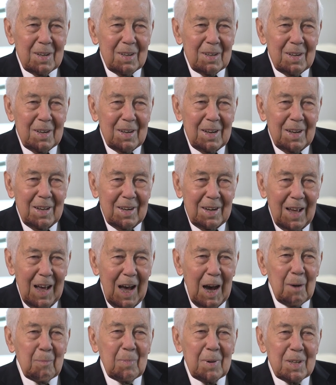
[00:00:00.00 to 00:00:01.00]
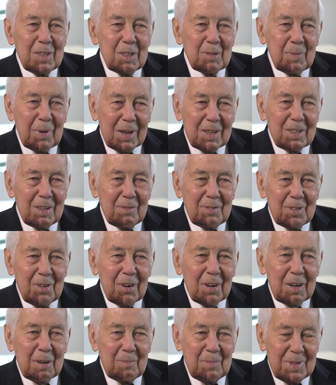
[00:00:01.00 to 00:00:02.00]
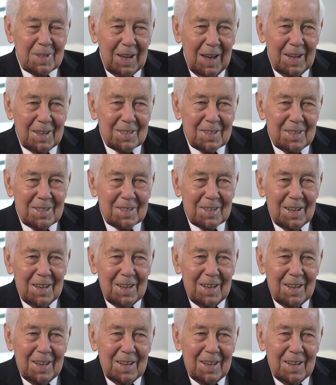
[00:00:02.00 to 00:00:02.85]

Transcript: It happens because of circumstances.